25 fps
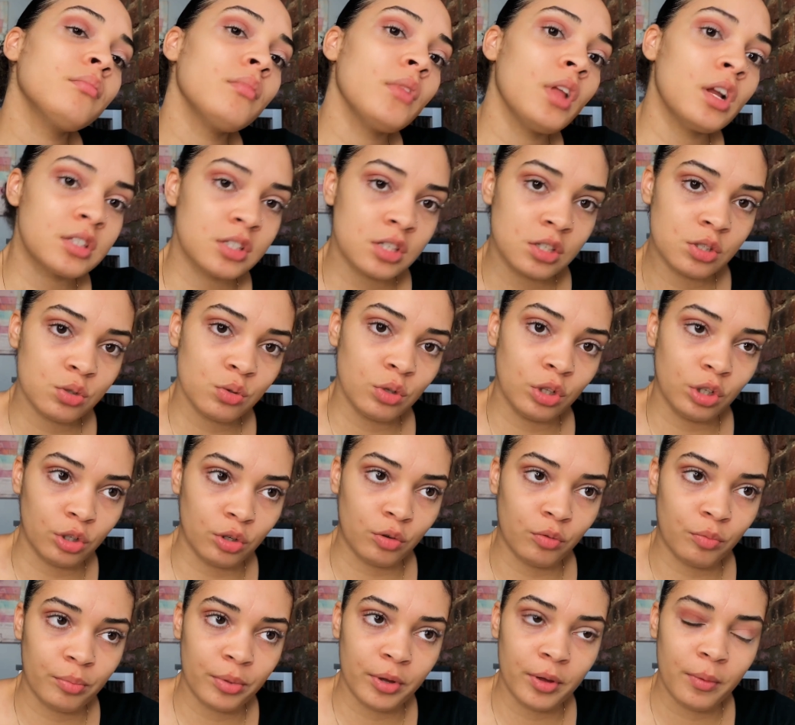to do a
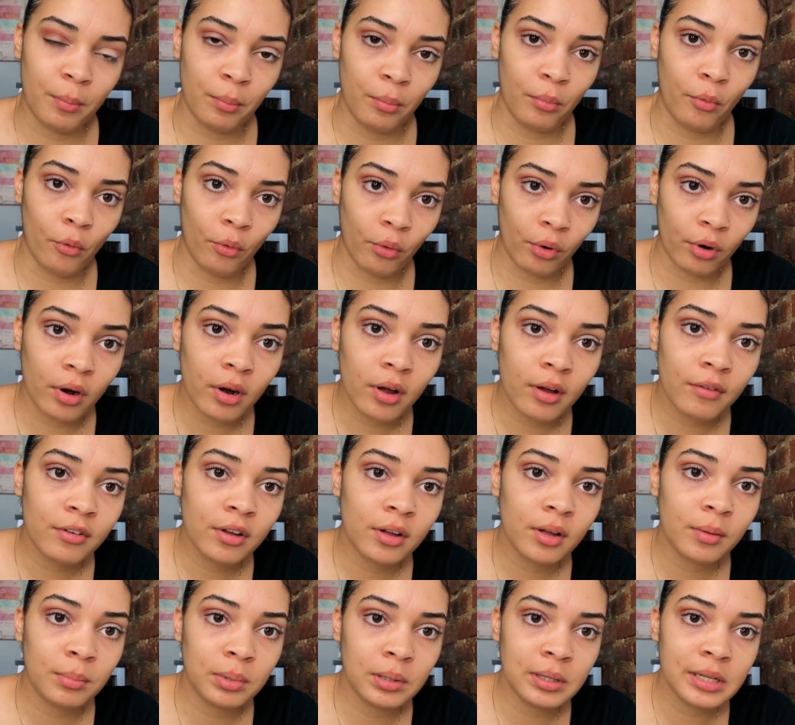little bit more of
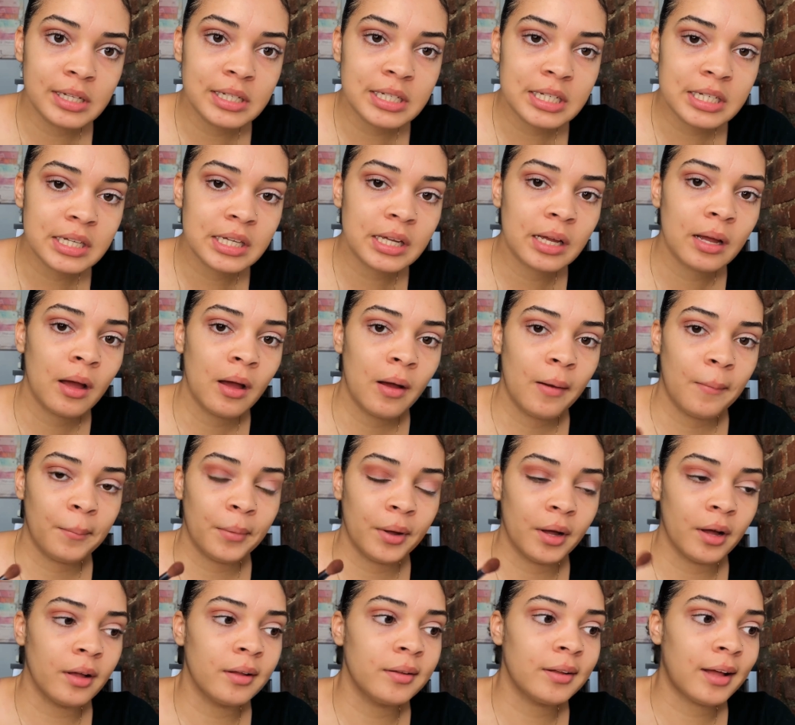a blending,
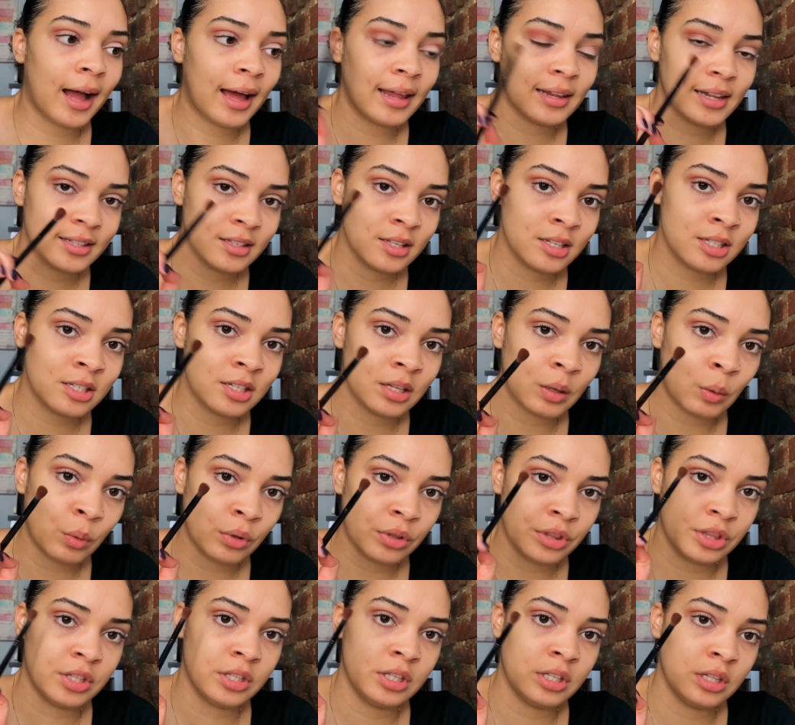but I like to stick
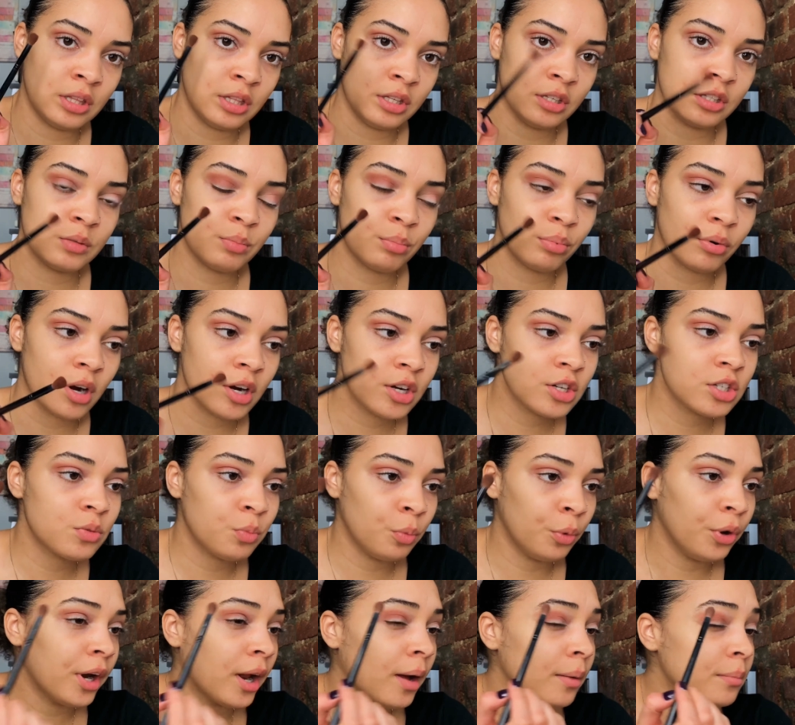with this brush
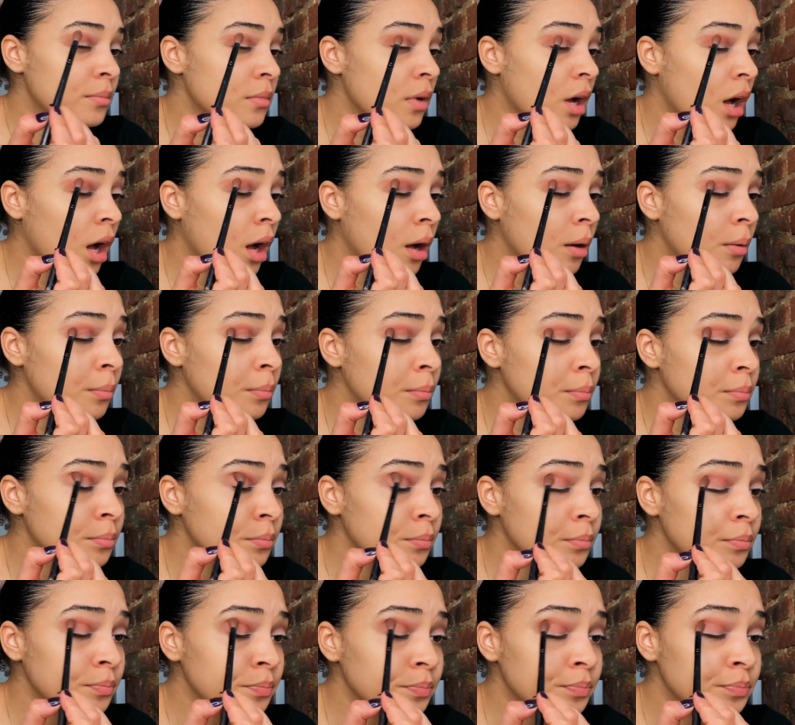when
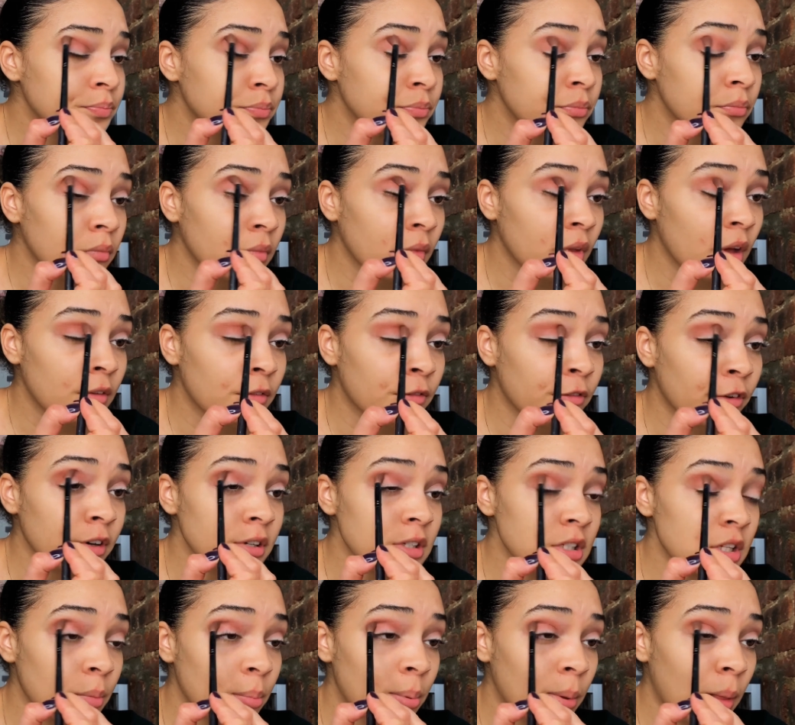I'm
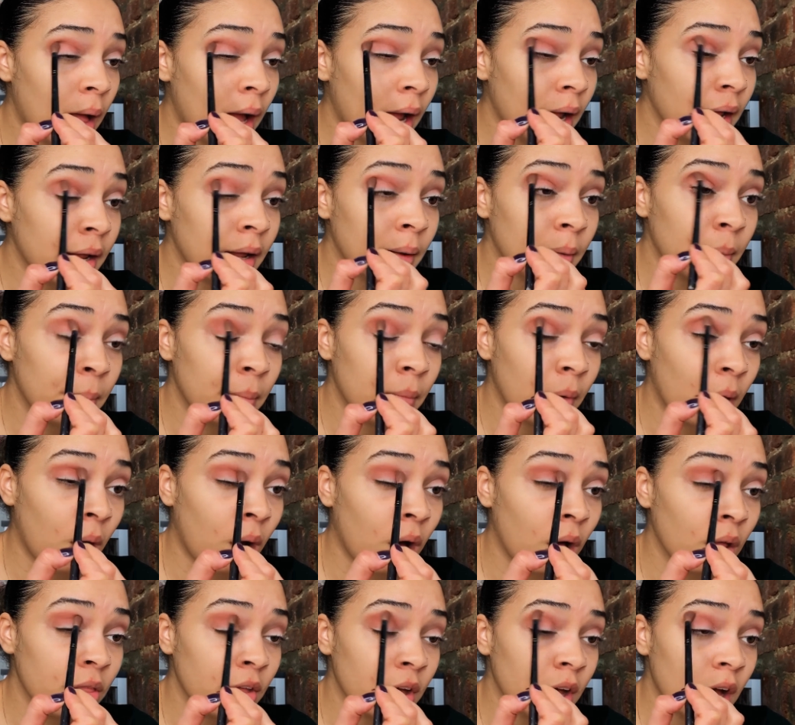first applying
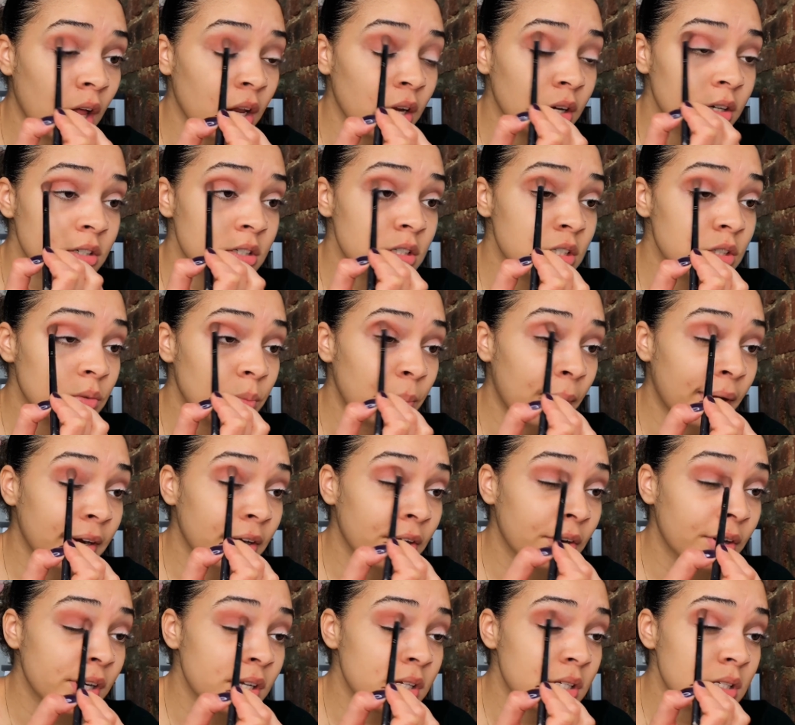all the colors to my
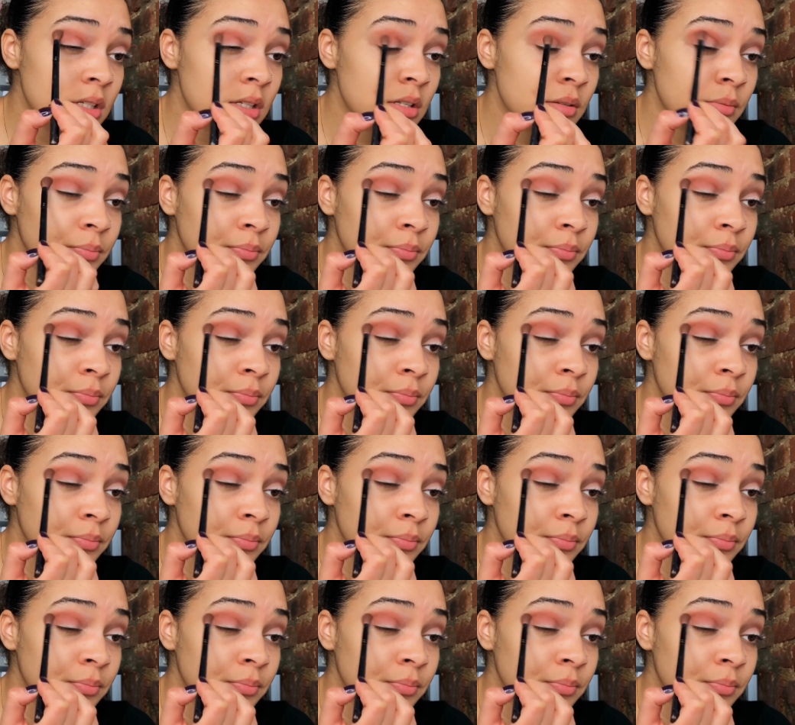crease.